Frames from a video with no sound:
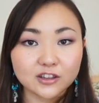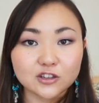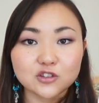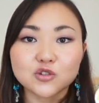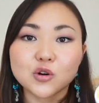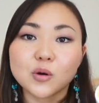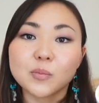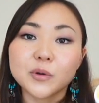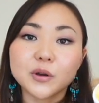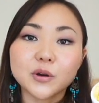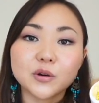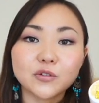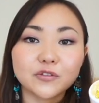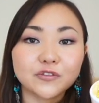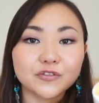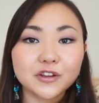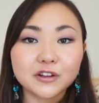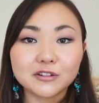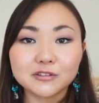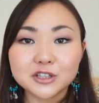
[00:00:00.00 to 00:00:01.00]
the tropical
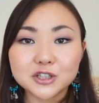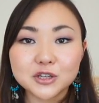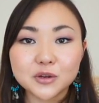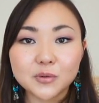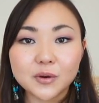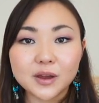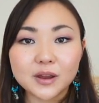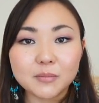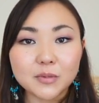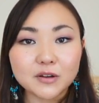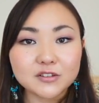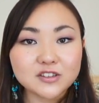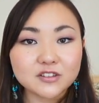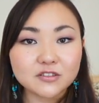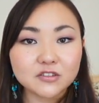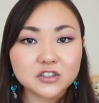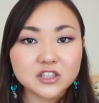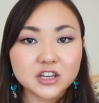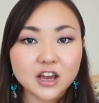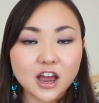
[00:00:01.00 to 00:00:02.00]
feel to it most
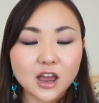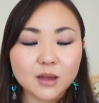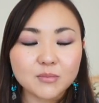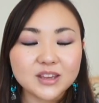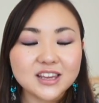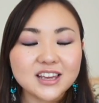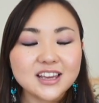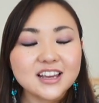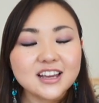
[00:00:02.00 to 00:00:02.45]
of the time.